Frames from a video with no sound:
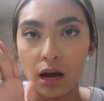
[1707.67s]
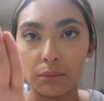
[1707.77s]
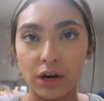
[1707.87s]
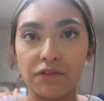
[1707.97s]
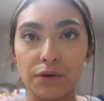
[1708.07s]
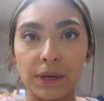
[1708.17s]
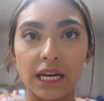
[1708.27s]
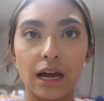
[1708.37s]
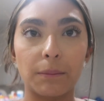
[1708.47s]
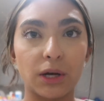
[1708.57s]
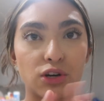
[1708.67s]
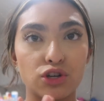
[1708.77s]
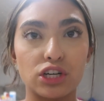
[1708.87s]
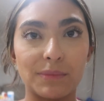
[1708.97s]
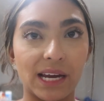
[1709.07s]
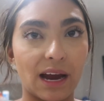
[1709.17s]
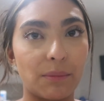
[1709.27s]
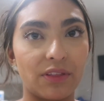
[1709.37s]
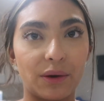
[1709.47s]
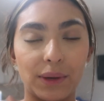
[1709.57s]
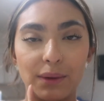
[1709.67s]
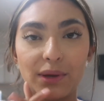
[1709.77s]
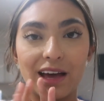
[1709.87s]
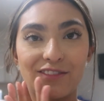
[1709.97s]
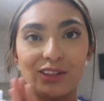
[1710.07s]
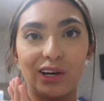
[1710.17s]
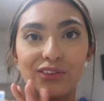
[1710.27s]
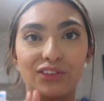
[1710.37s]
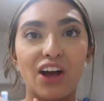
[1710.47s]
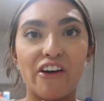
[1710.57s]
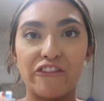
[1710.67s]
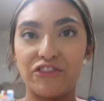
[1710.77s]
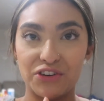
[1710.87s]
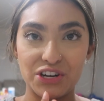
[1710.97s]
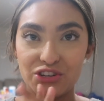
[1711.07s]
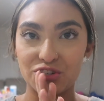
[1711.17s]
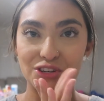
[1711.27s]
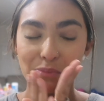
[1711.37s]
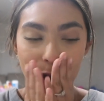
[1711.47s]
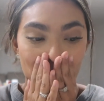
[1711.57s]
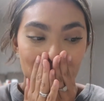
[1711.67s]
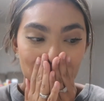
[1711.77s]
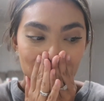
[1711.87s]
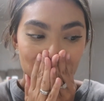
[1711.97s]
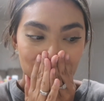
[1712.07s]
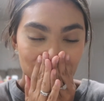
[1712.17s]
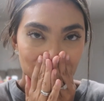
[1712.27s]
Pray for me. I'm going to charge my camera. That way we have a lot of footage tomorrow.